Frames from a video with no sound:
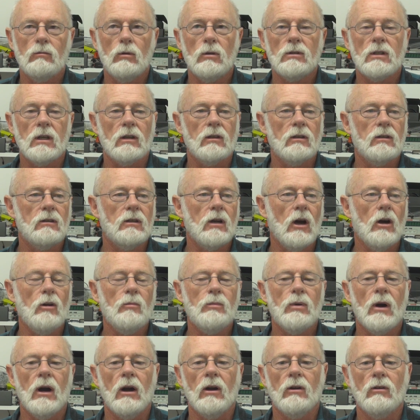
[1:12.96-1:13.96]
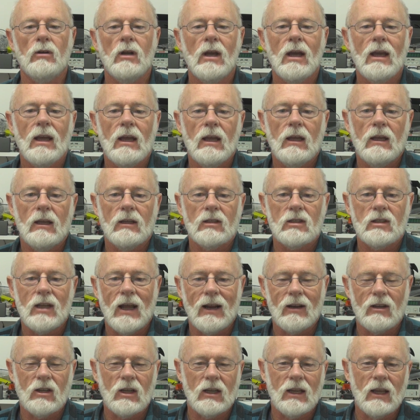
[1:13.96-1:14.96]
was it GoPro
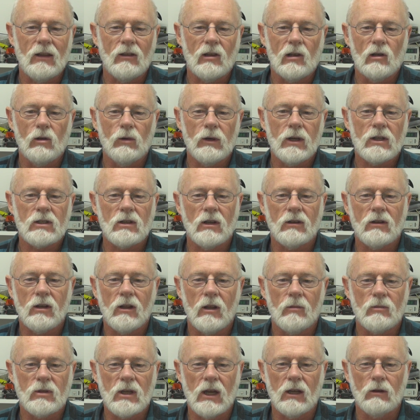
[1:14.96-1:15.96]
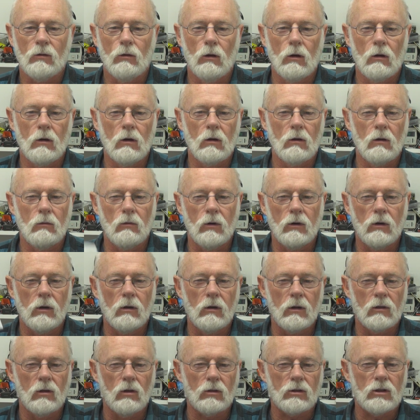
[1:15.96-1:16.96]
started to get the lawyers onto them saying, oh,
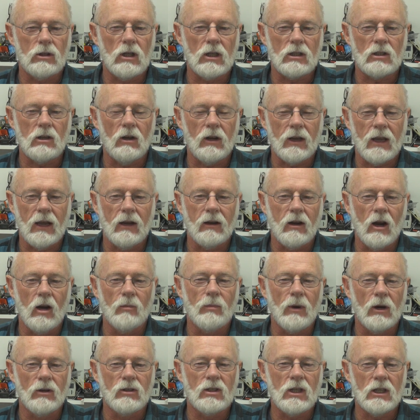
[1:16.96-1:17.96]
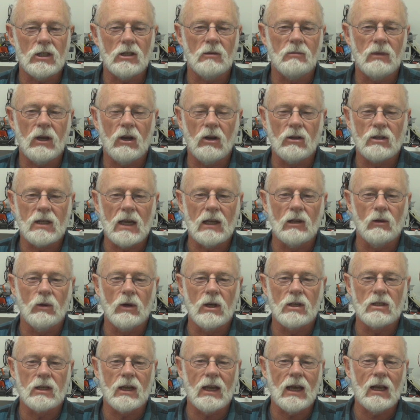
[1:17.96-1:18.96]
well, it looks just like our GoPro Session because our
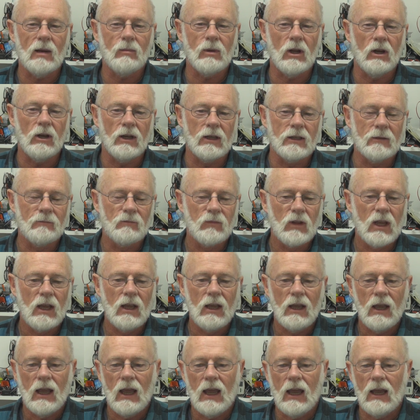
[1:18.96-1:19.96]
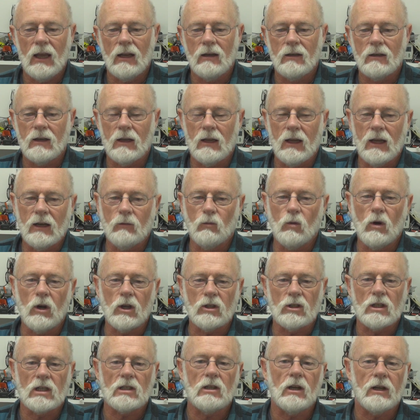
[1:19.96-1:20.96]
lawyers are colorblind, and it
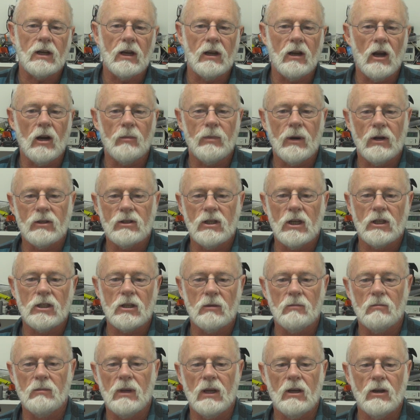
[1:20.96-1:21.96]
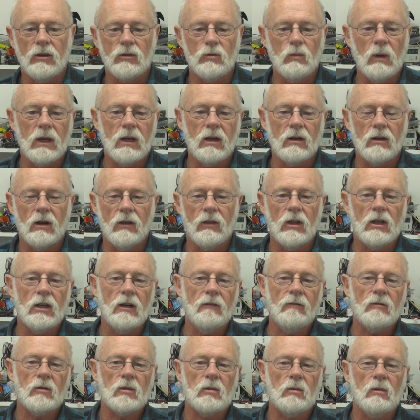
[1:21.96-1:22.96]
works just like a GoPro Session because we don't know the
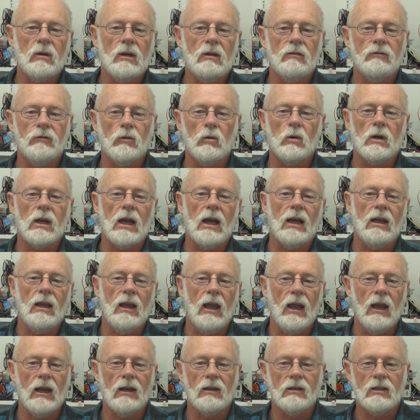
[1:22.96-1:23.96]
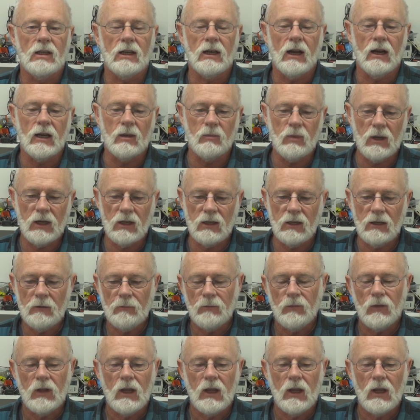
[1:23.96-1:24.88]
difference between 4K and 1080p,